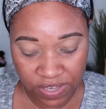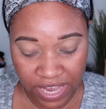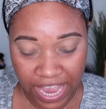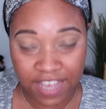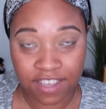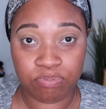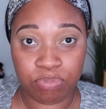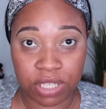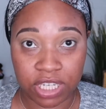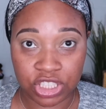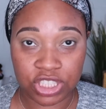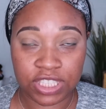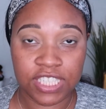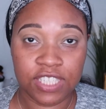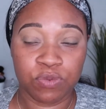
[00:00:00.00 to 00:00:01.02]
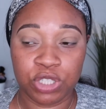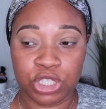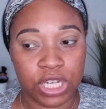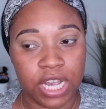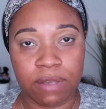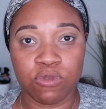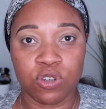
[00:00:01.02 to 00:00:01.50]
as blushes, which
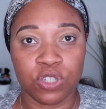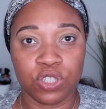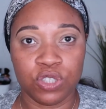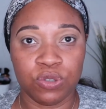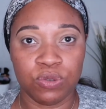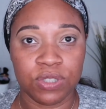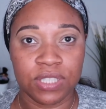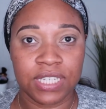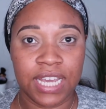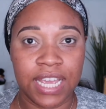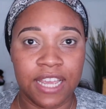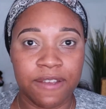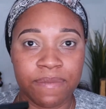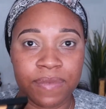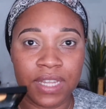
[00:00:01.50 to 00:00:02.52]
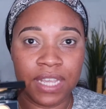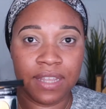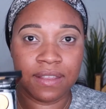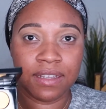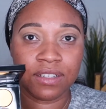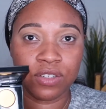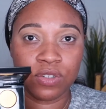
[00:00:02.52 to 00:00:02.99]
I'm gonna do today
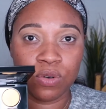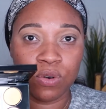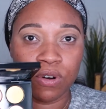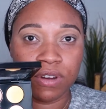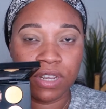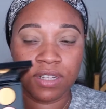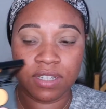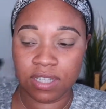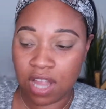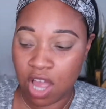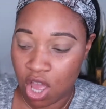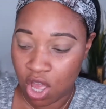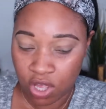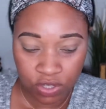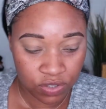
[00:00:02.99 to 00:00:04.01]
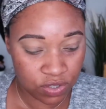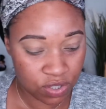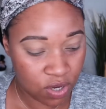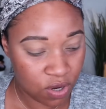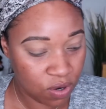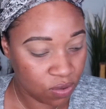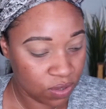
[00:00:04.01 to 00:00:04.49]
in the tutorial.
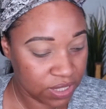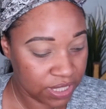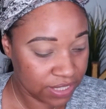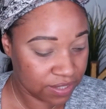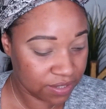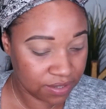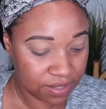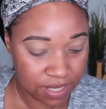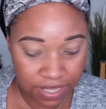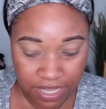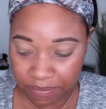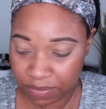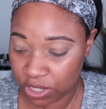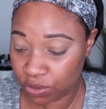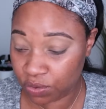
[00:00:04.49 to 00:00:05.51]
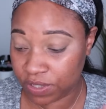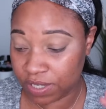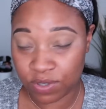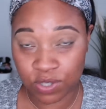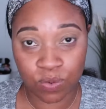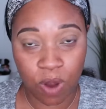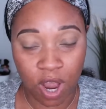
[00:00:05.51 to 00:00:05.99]
So let me do some
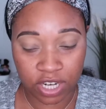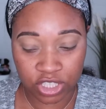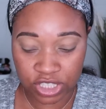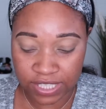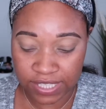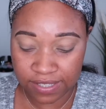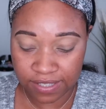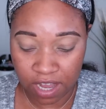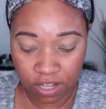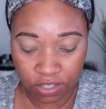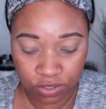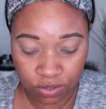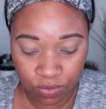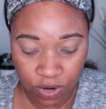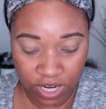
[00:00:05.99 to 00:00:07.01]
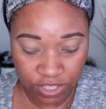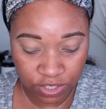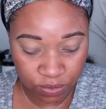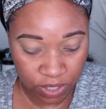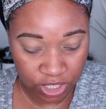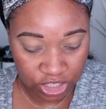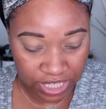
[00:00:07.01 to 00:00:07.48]
swatches. I'll do one
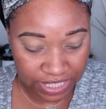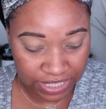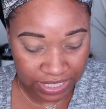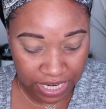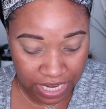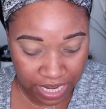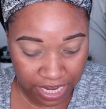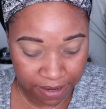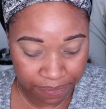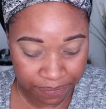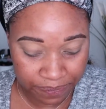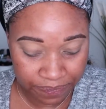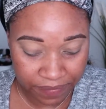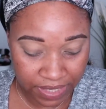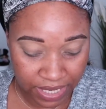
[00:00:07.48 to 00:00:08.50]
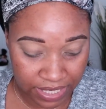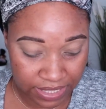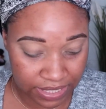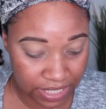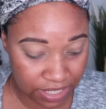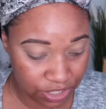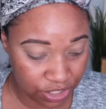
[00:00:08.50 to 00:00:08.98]
swatch at a time and
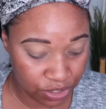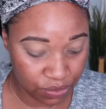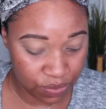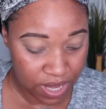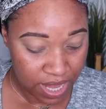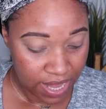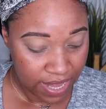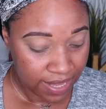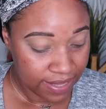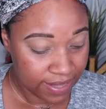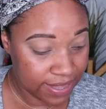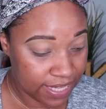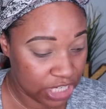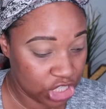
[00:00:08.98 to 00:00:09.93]
tell you the